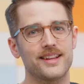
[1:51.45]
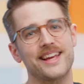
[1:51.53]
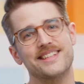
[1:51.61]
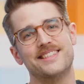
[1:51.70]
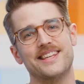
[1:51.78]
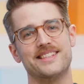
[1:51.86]

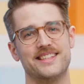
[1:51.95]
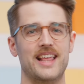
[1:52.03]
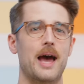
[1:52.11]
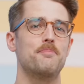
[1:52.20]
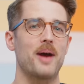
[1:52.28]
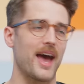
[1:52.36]
latency isn't
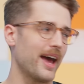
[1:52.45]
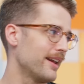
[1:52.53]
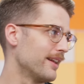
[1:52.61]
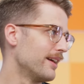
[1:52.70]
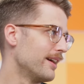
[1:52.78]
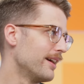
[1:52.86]
that bad.
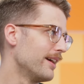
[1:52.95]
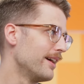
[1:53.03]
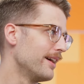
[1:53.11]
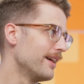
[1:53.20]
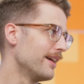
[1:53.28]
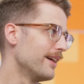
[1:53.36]
You got
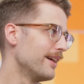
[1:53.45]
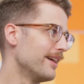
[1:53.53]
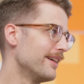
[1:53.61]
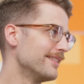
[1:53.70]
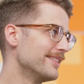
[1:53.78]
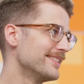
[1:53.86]
Stadia
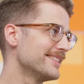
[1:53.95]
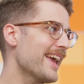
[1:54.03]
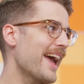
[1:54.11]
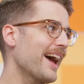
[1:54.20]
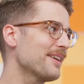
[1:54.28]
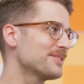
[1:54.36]
baggage, don't you?
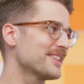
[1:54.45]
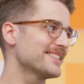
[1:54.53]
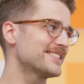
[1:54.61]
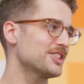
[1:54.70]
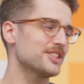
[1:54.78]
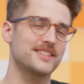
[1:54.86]
Yeah,
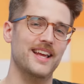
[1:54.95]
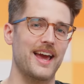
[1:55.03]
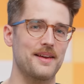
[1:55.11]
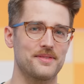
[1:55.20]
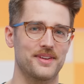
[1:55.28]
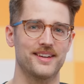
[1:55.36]
it's just
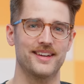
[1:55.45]
I.